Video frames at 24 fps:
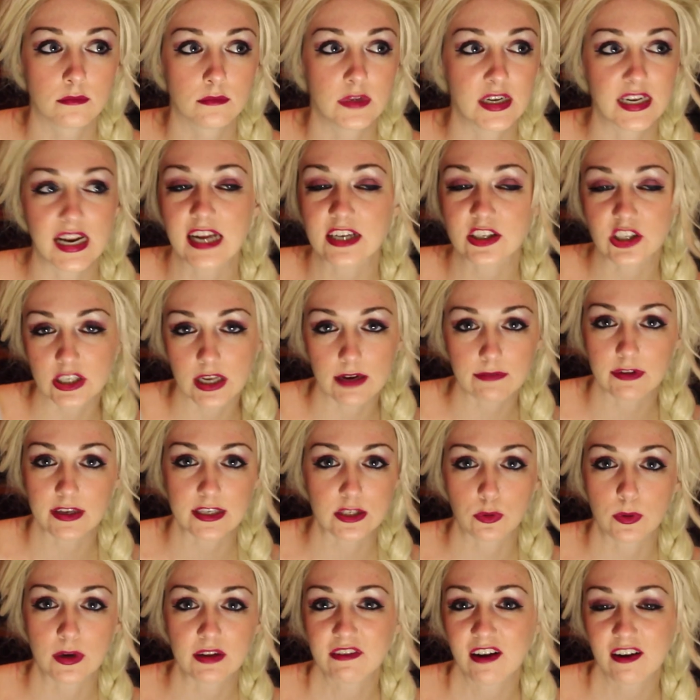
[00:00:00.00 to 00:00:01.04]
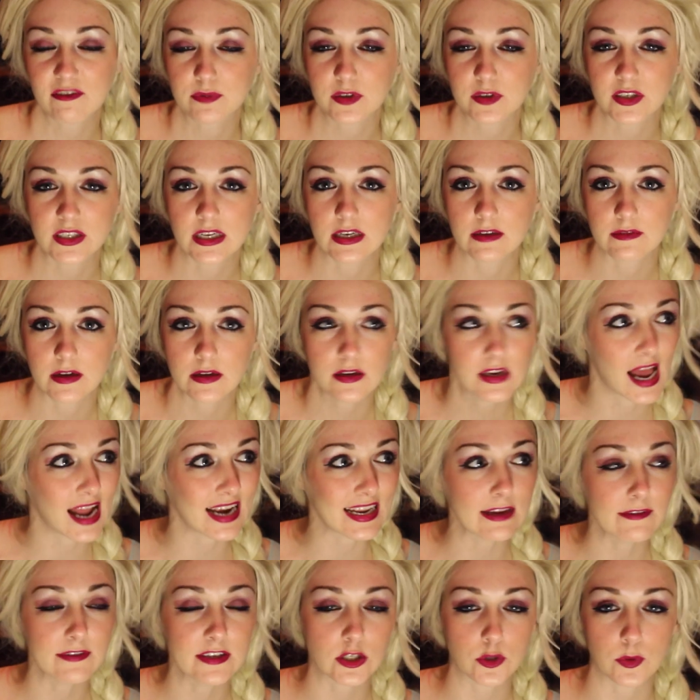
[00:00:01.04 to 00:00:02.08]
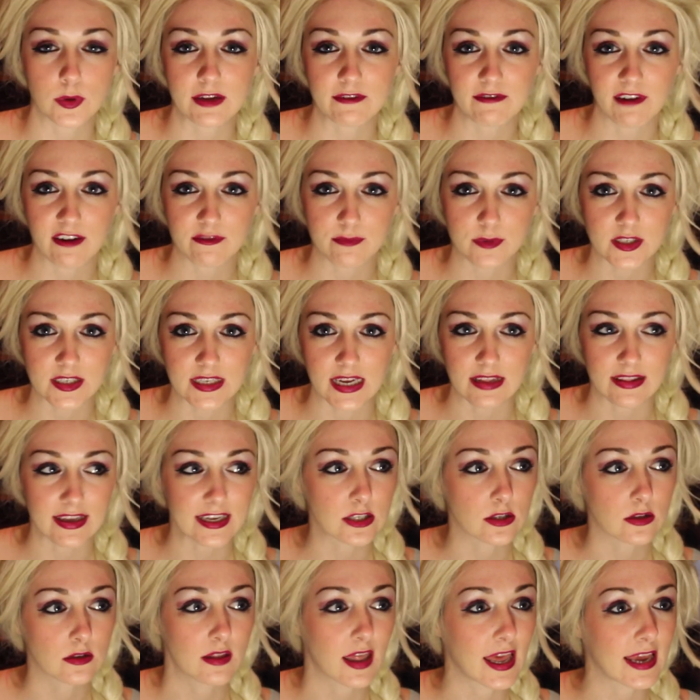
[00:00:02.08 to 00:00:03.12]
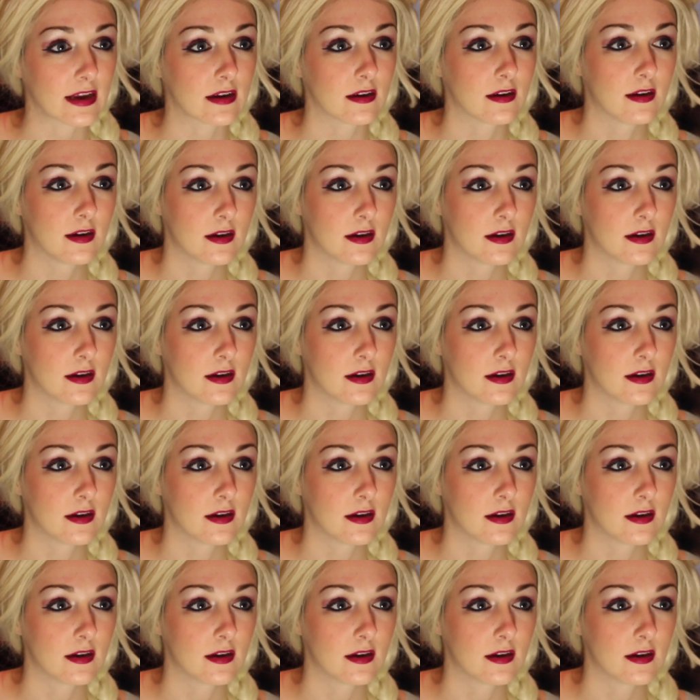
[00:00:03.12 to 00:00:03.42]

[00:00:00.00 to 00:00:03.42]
And I just have like 25% of it. Not even 25%, like